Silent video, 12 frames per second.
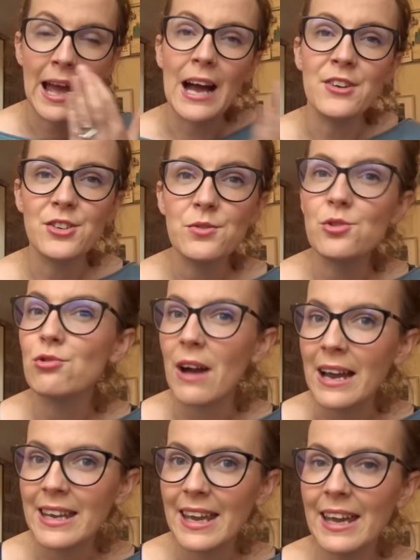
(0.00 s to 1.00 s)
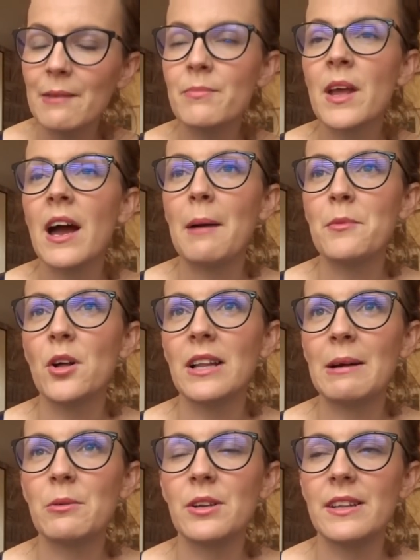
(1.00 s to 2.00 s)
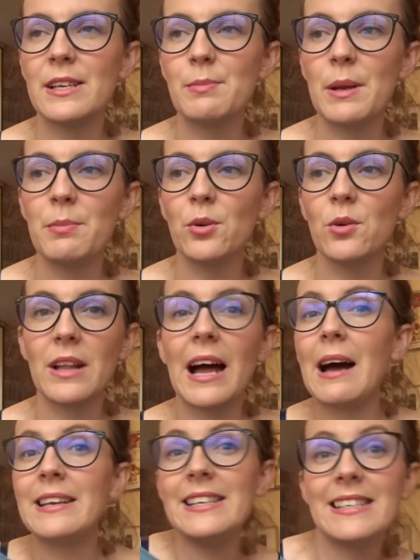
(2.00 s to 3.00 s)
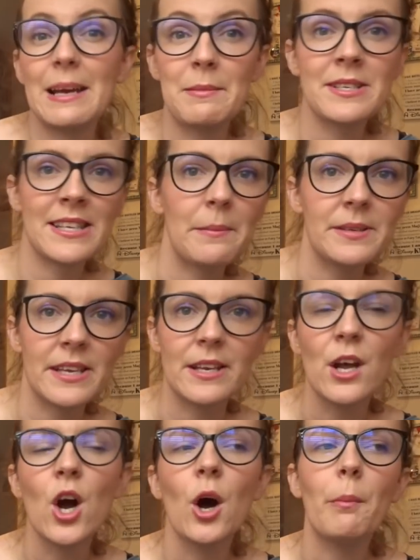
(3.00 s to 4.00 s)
I do track it. I'm not like one of these people who are like, I need to get my steps in,